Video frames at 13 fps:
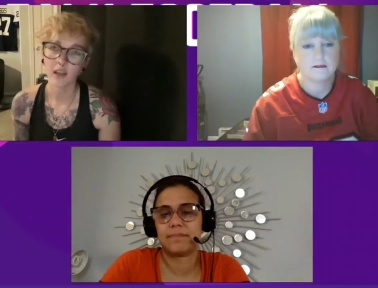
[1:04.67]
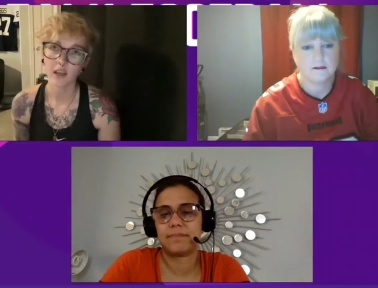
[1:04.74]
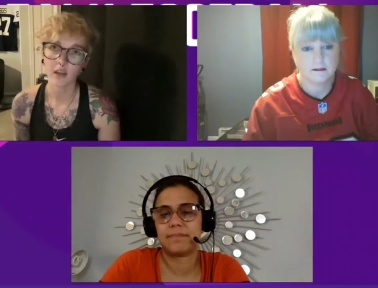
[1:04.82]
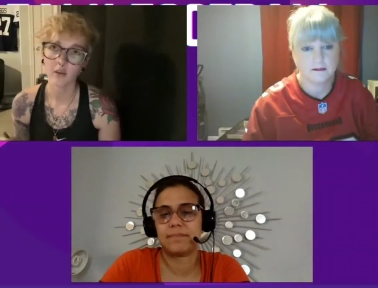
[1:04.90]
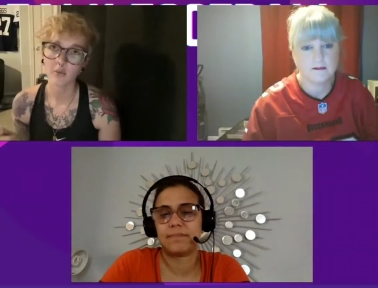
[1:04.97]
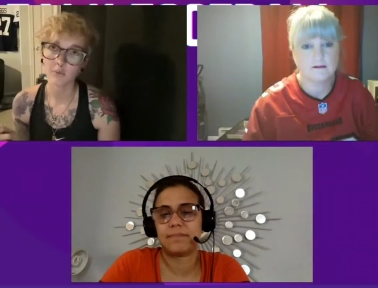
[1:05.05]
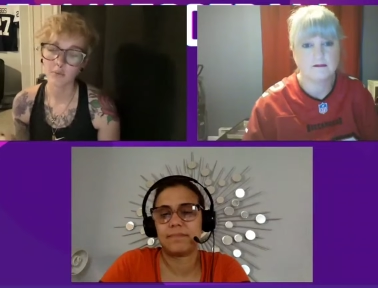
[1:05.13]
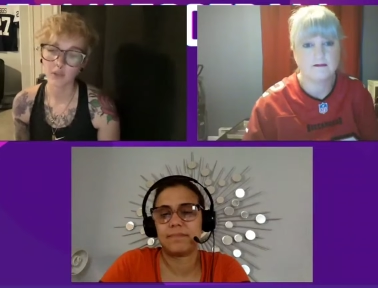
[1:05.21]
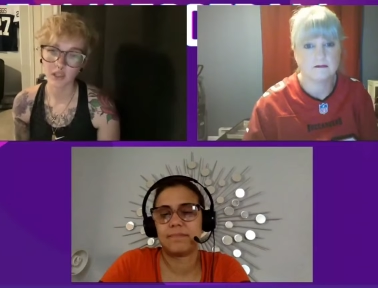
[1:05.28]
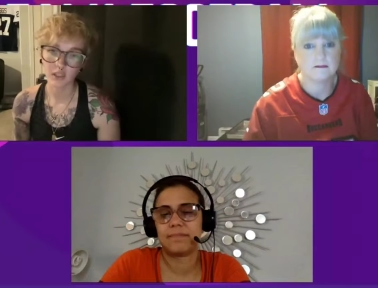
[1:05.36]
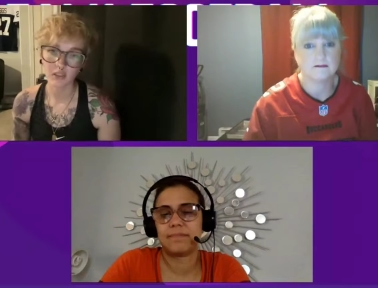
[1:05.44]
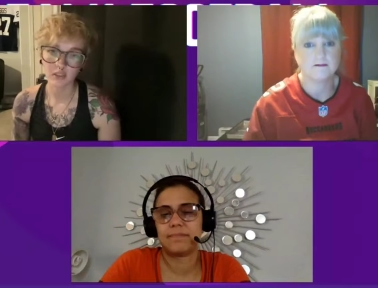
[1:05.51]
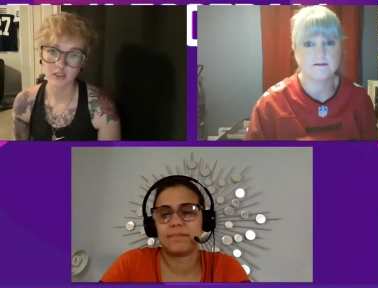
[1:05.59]
Speaker 1: that
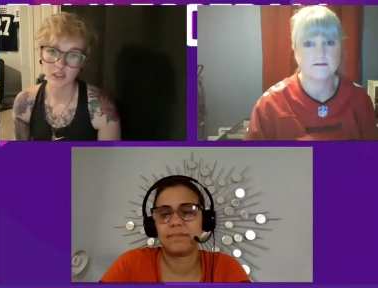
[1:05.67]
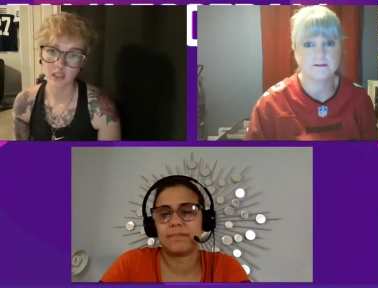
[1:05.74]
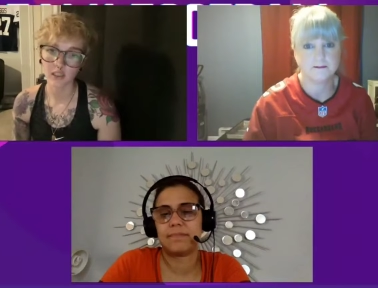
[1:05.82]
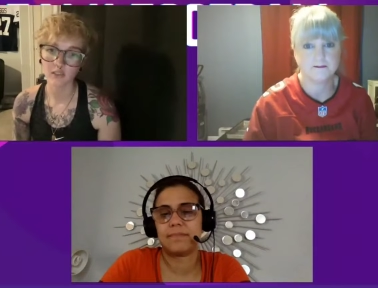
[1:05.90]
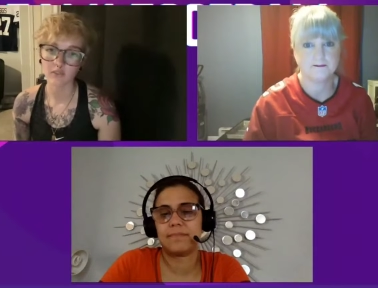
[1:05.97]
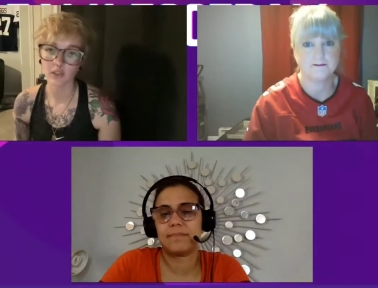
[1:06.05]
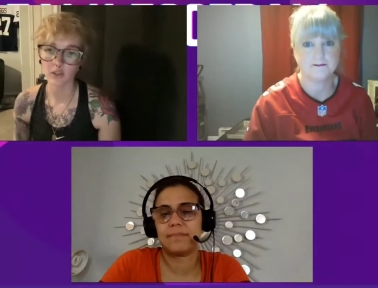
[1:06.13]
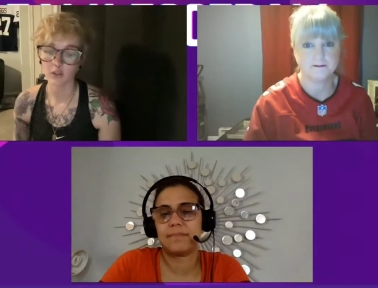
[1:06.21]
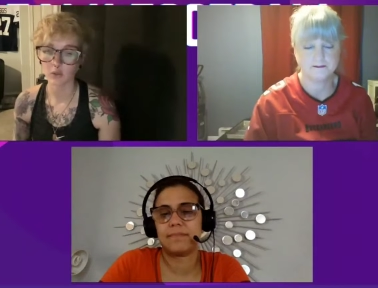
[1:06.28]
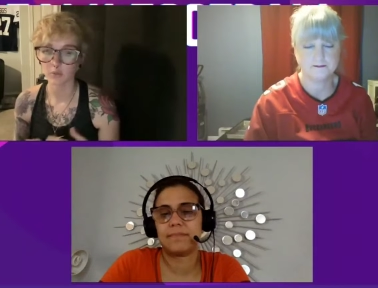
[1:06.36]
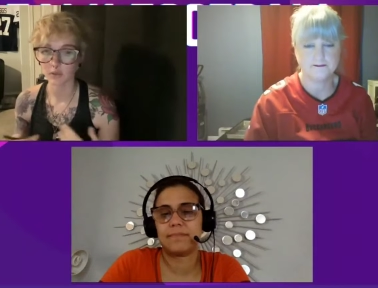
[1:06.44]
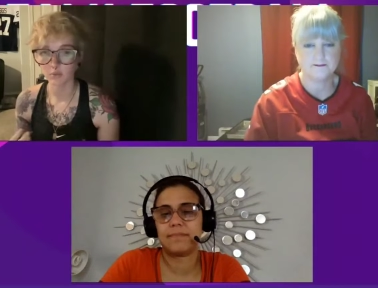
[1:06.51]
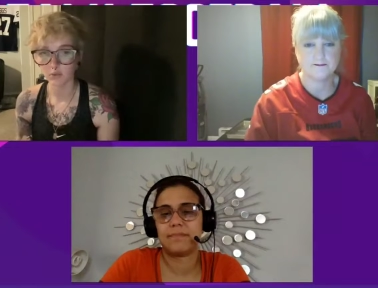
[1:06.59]
players in the NFL
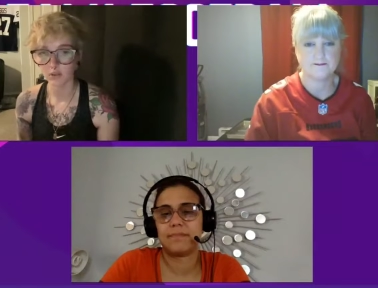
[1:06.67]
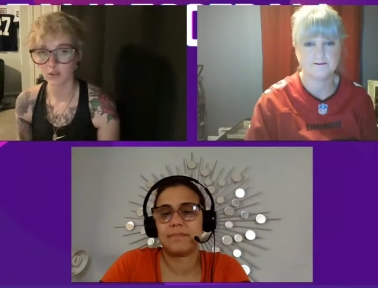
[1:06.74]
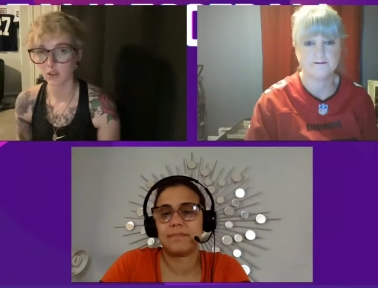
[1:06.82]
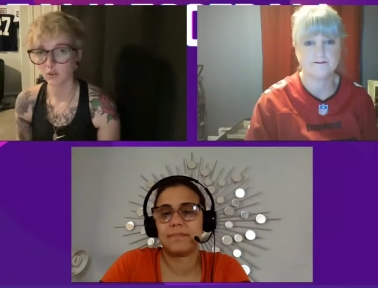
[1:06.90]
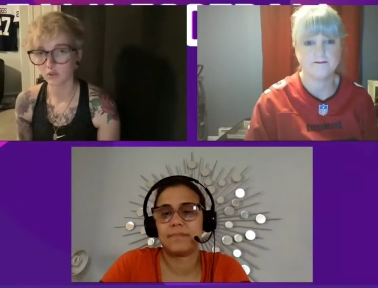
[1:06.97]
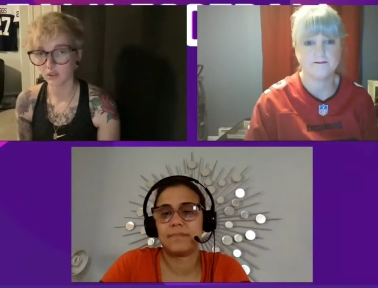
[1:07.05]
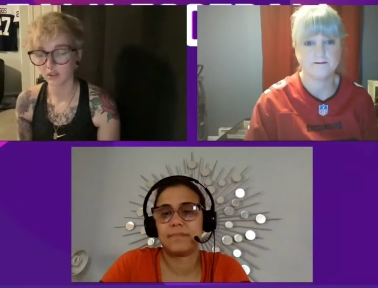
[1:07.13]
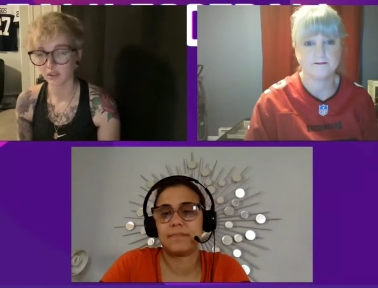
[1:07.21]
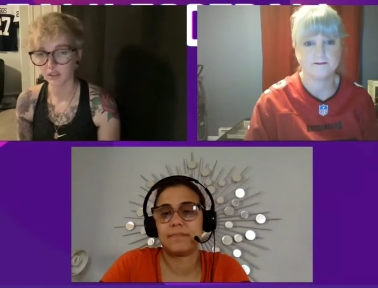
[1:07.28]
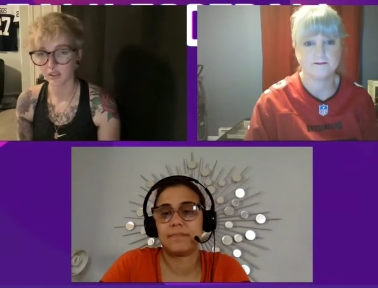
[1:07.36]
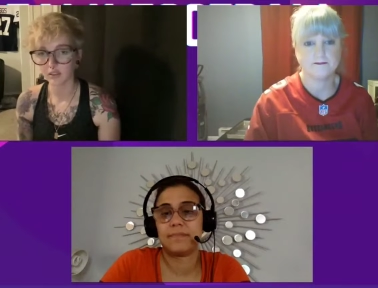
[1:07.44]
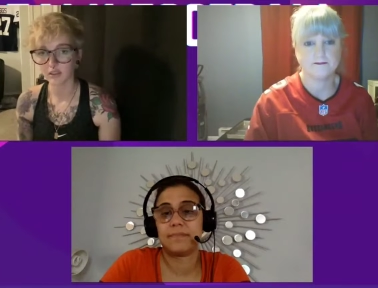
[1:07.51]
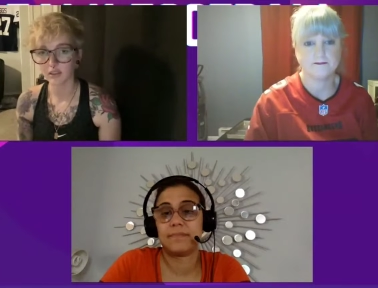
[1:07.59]
or people closely
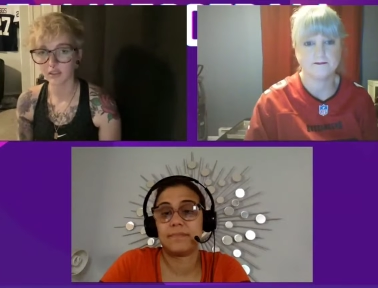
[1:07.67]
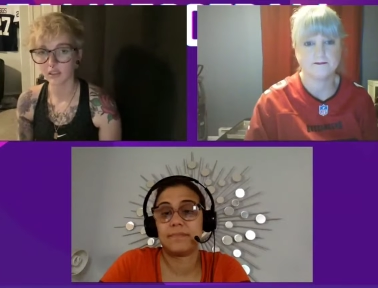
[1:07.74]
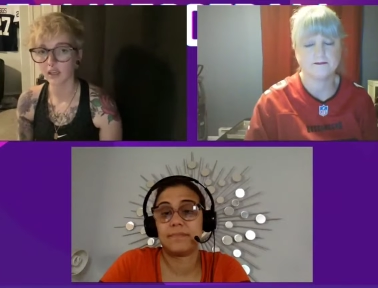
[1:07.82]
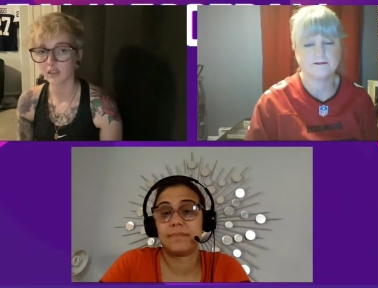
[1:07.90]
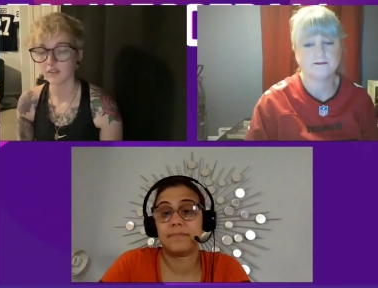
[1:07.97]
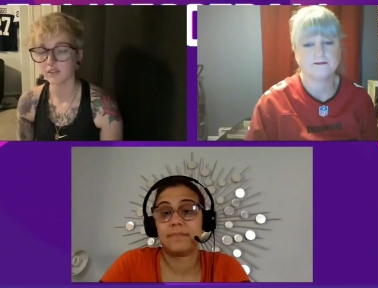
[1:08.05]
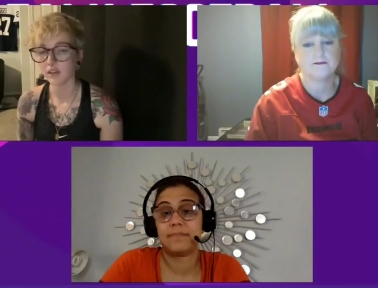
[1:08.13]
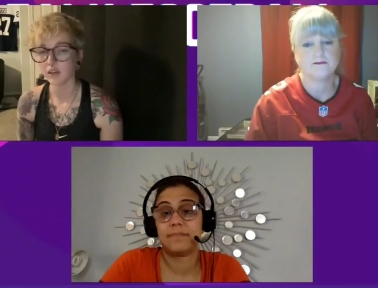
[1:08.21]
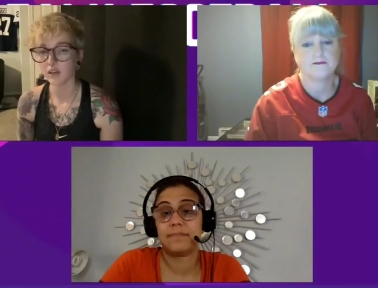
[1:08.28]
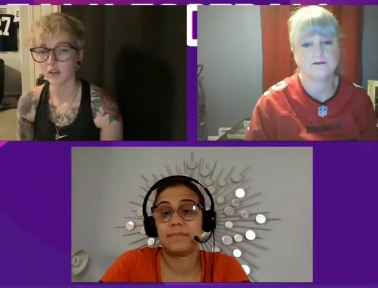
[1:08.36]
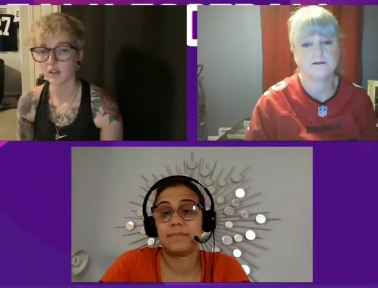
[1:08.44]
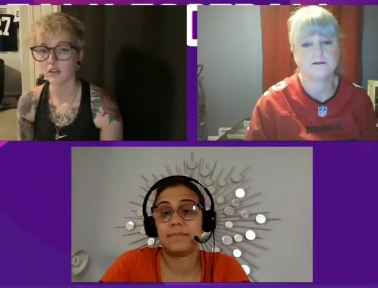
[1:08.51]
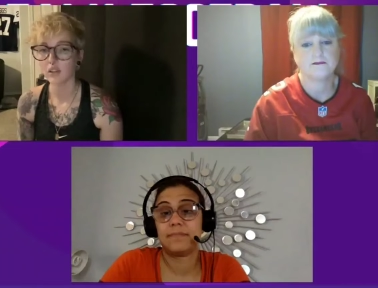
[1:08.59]
connected to the
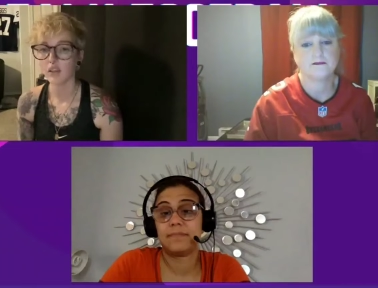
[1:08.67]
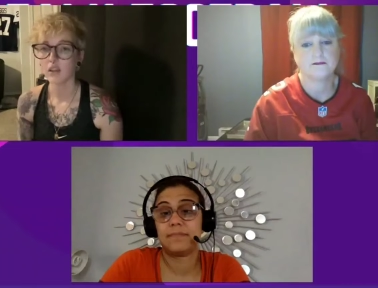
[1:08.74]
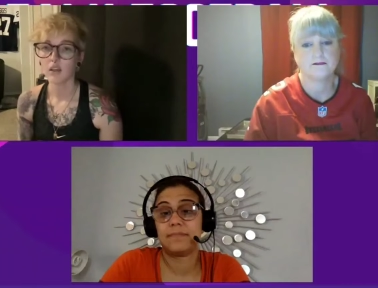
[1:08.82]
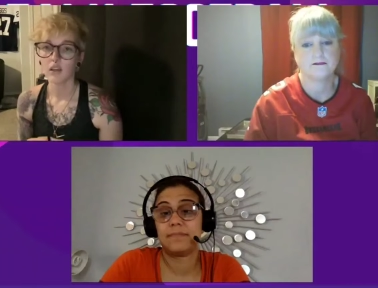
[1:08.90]
NFL